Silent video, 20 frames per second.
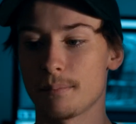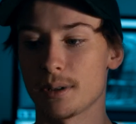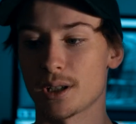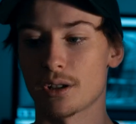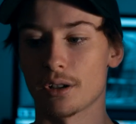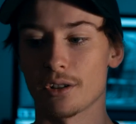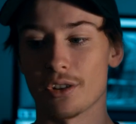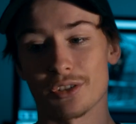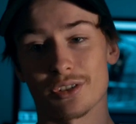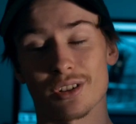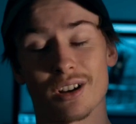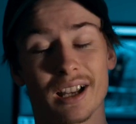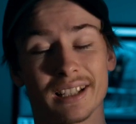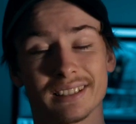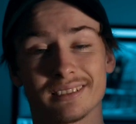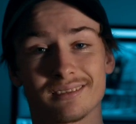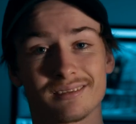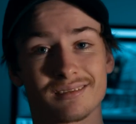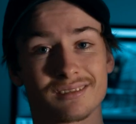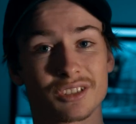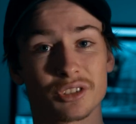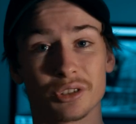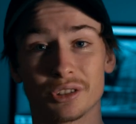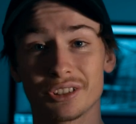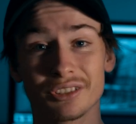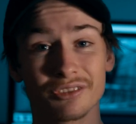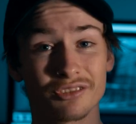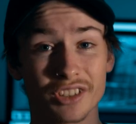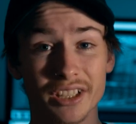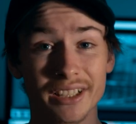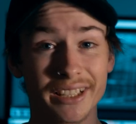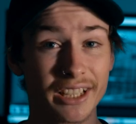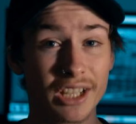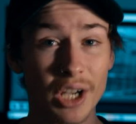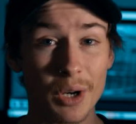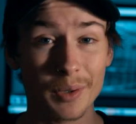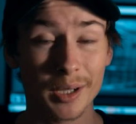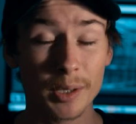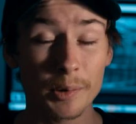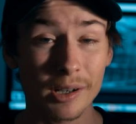because I couldn't really
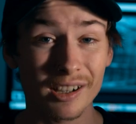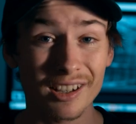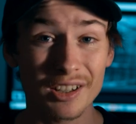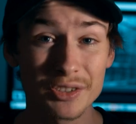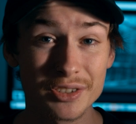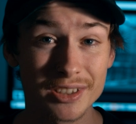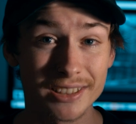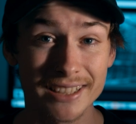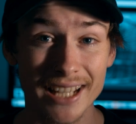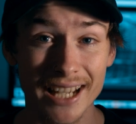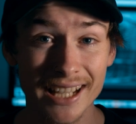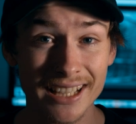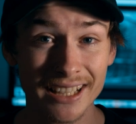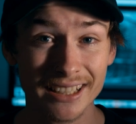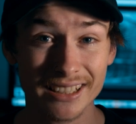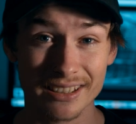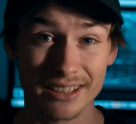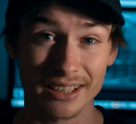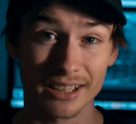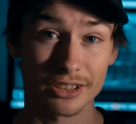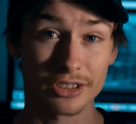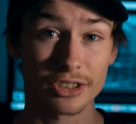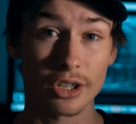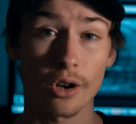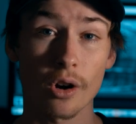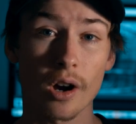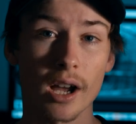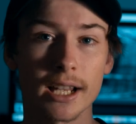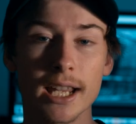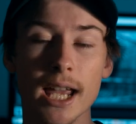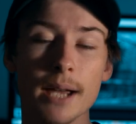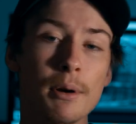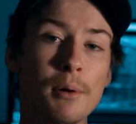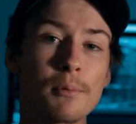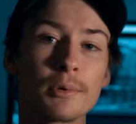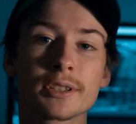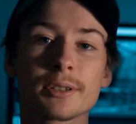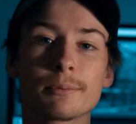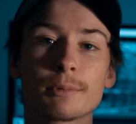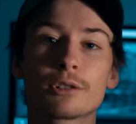go anywhere else to take anything. So I came
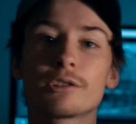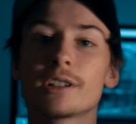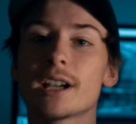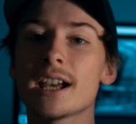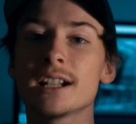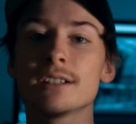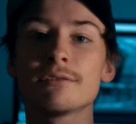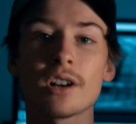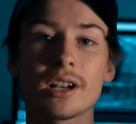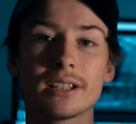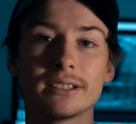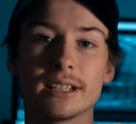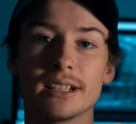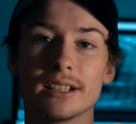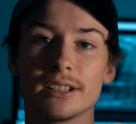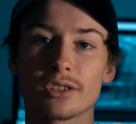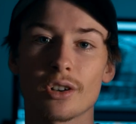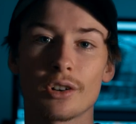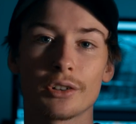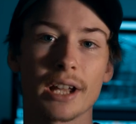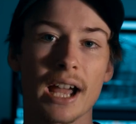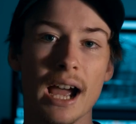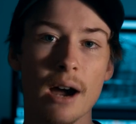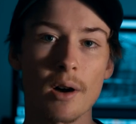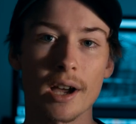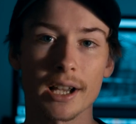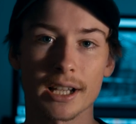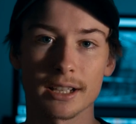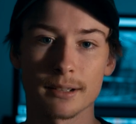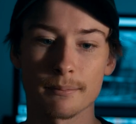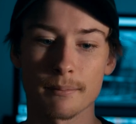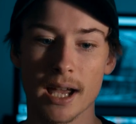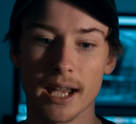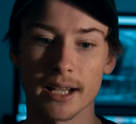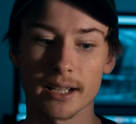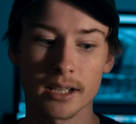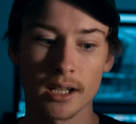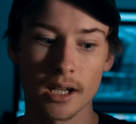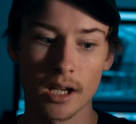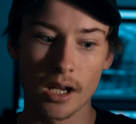up with some creative ideas on how I can
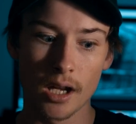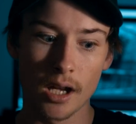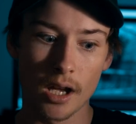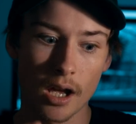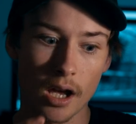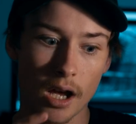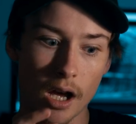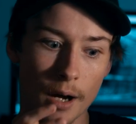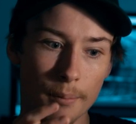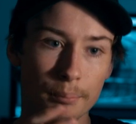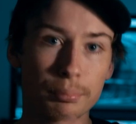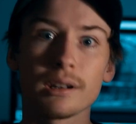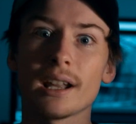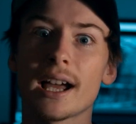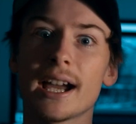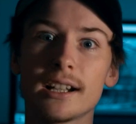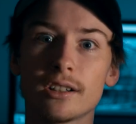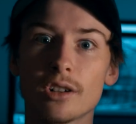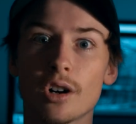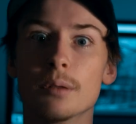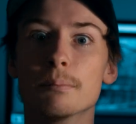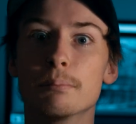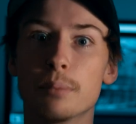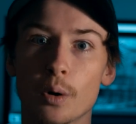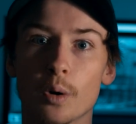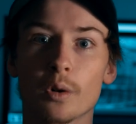make a plain old